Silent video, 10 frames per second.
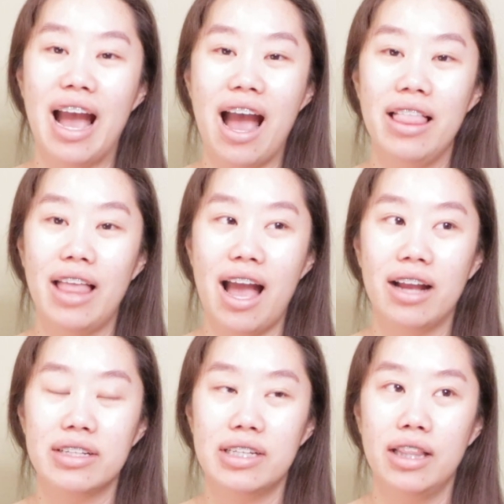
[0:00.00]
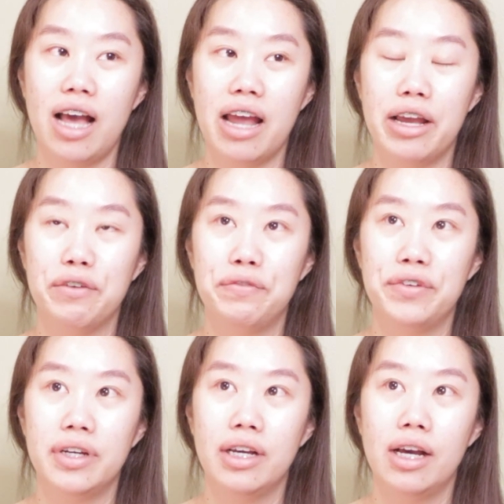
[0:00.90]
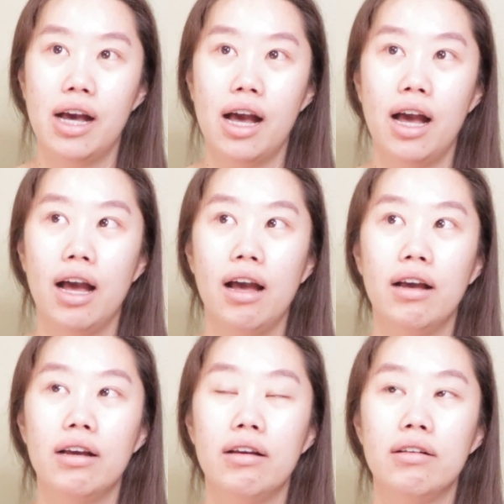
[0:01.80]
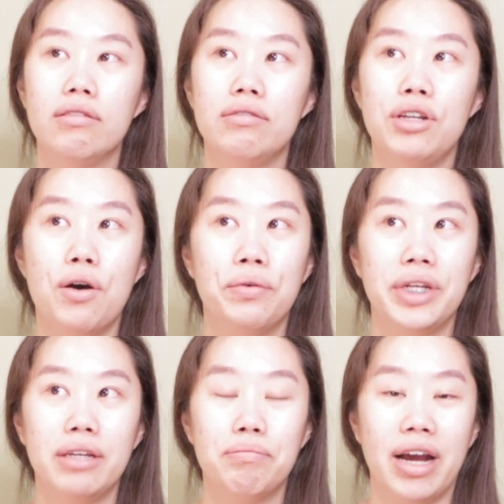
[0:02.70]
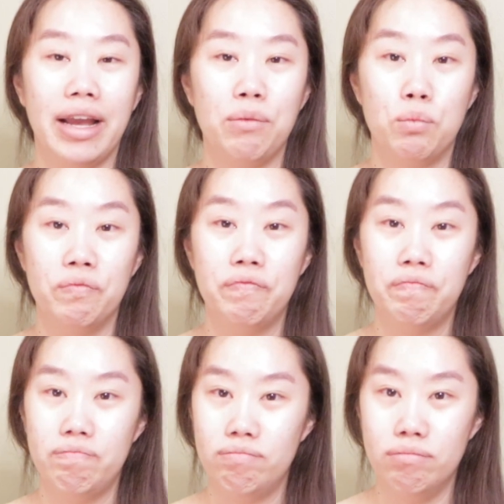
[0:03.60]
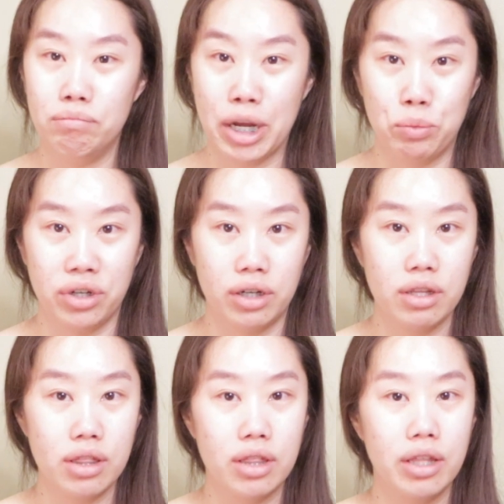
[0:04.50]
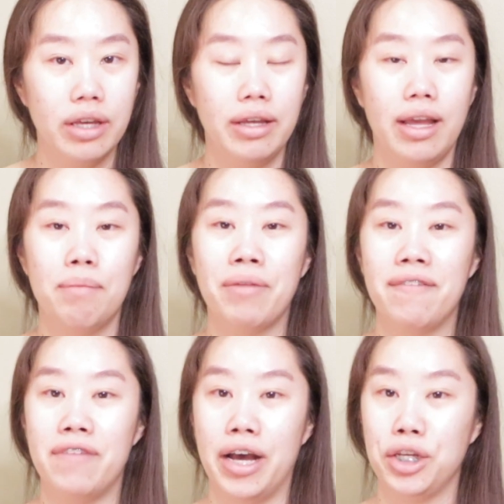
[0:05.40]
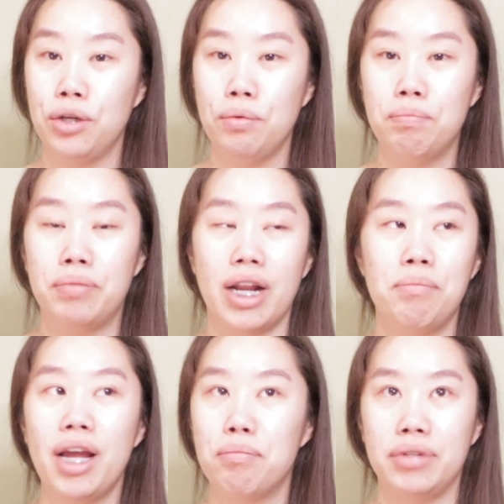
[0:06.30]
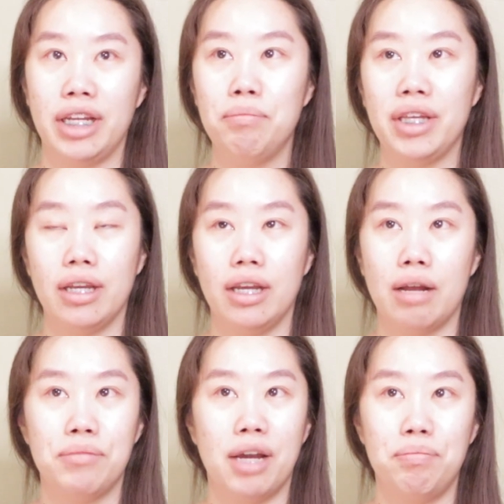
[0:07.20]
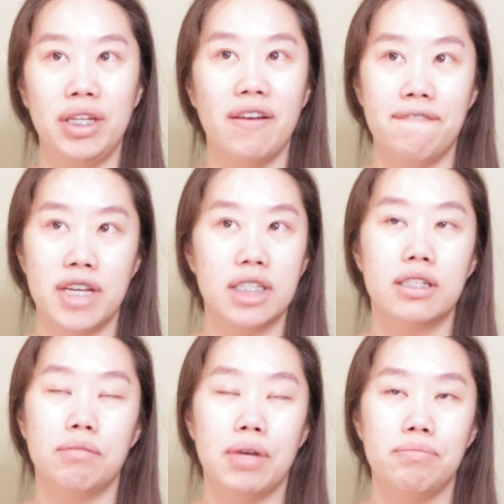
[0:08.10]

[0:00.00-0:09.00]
I lacked a lot of knowing my worth and my value, but I'm not blaming it. I'm not being a victim.